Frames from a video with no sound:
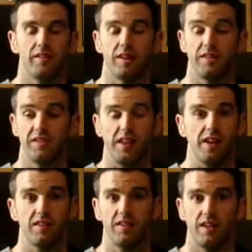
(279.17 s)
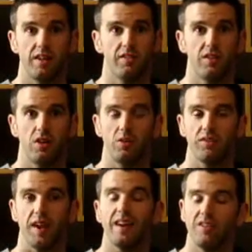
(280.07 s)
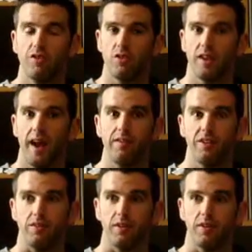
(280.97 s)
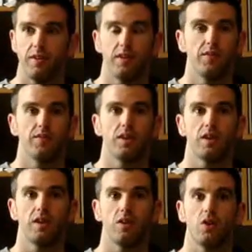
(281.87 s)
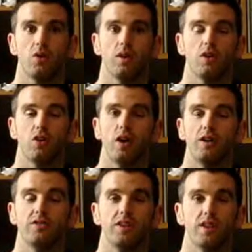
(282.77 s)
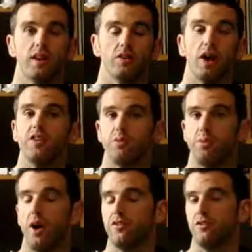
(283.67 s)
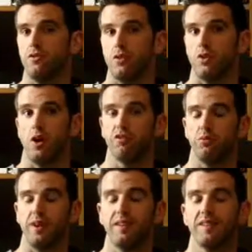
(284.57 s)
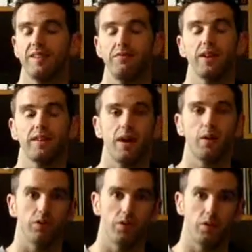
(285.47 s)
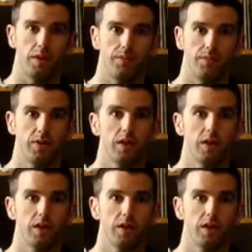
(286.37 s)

such things as, tightness in your calves even, can cause a loss of posture through your golf swing. Stuff like that will show up.